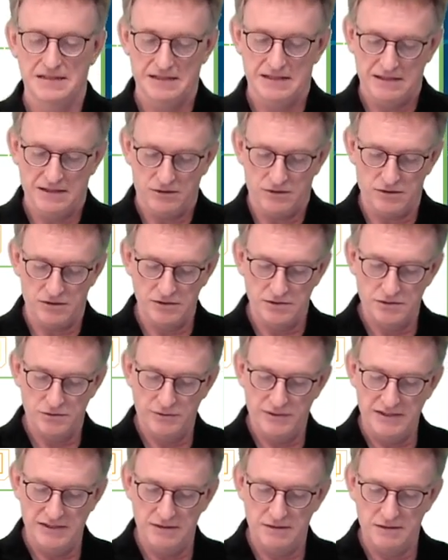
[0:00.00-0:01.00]
Also
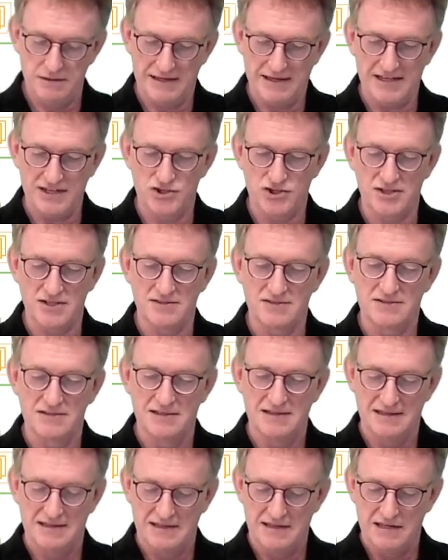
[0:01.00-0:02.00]
here, I just
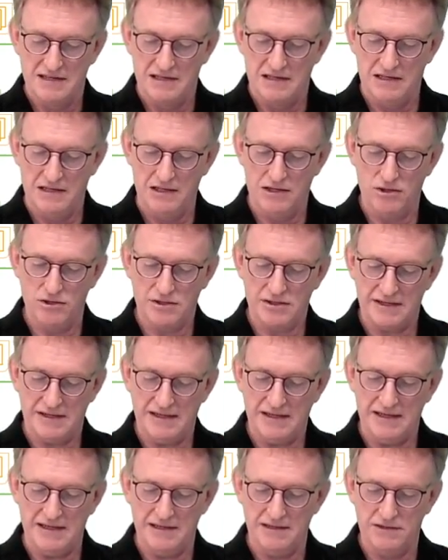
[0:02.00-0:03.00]
look
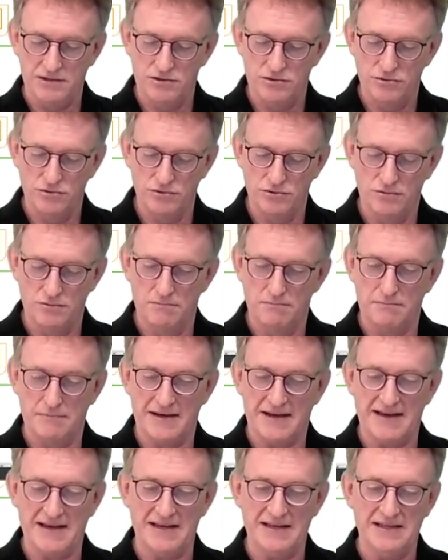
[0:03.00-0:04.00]
into
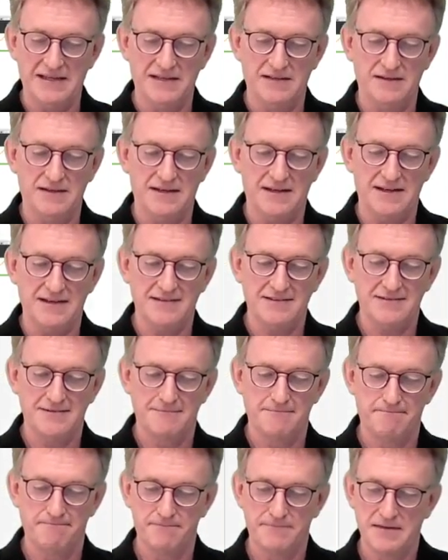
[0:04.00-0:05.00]
my ETS,
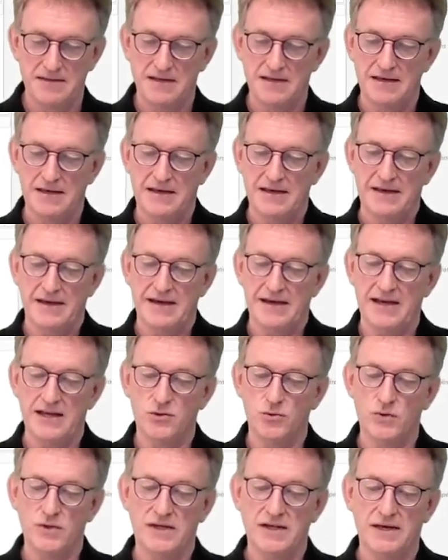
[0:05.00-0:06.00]
and
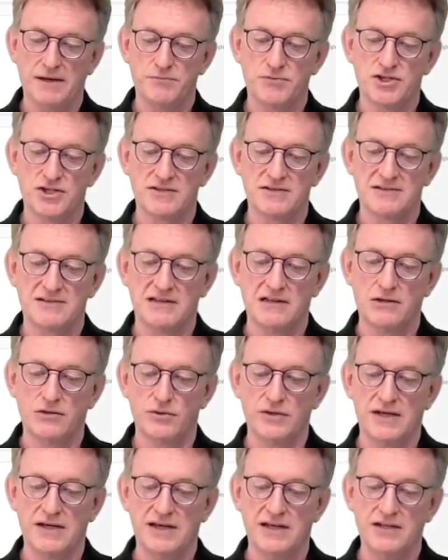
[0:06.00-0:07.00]
when I'm just
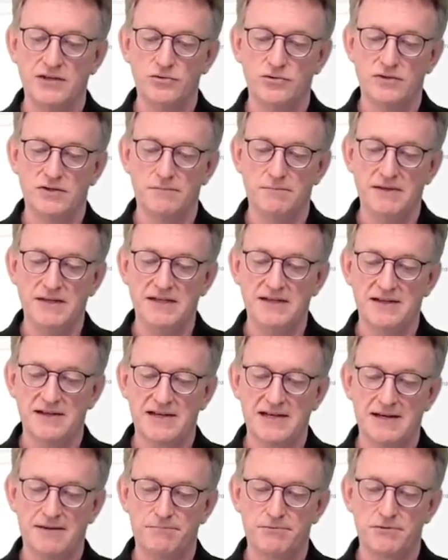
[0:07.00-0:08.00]
looking into the media
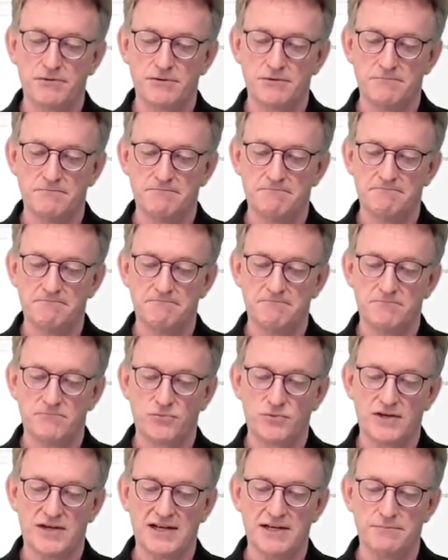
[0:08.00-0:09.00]
coupler,
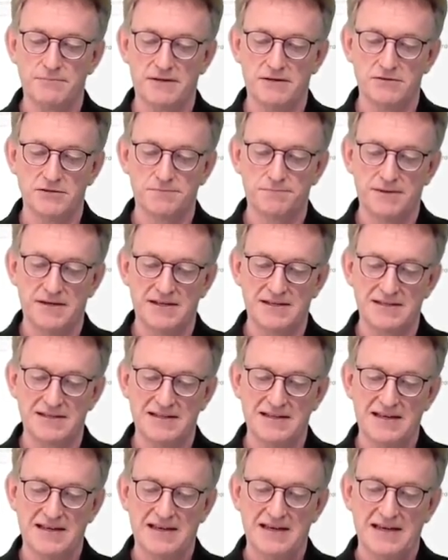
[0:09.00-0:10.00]
right mouse button
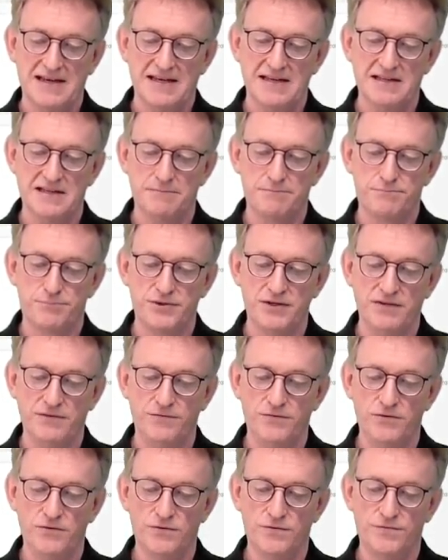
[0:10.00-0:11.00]
in the
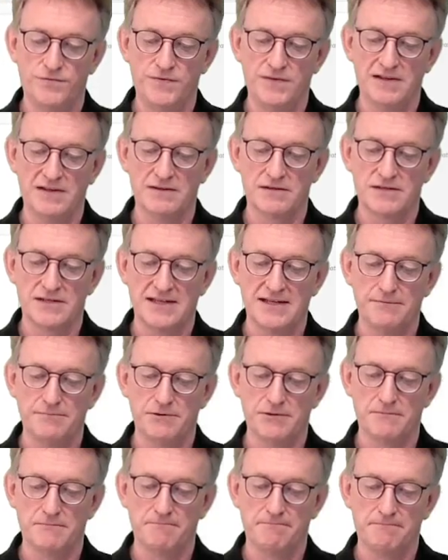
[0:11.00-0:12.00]
preview filter
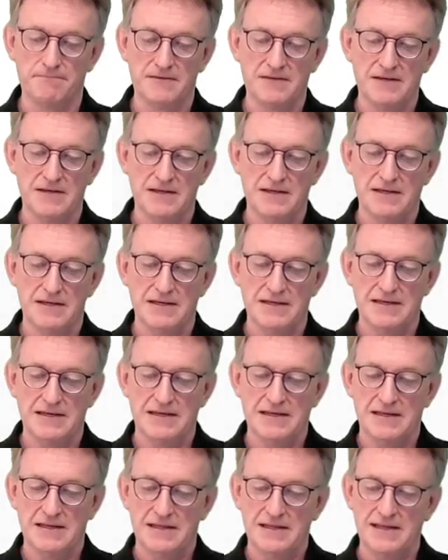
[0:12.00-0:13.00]
table,
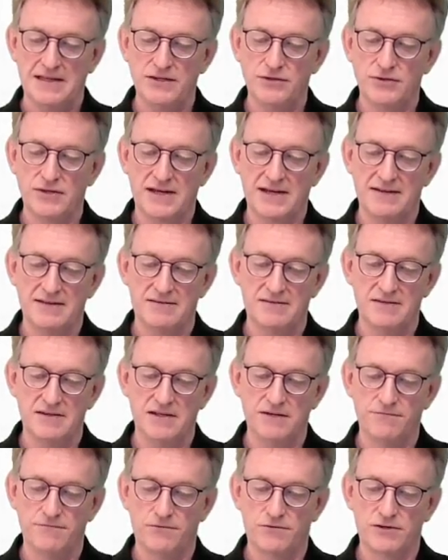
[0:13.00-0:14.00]
then you can see,
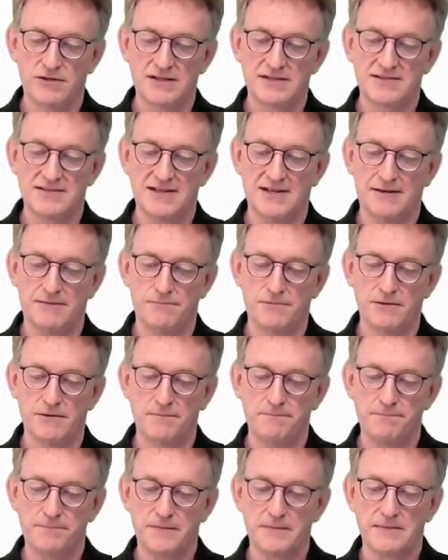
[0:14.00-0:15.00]
for example,
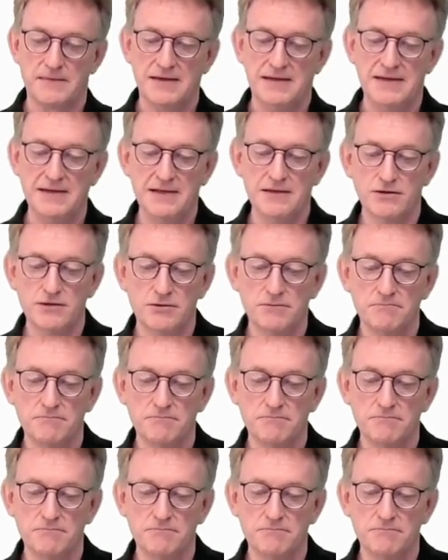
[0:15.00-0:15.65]
here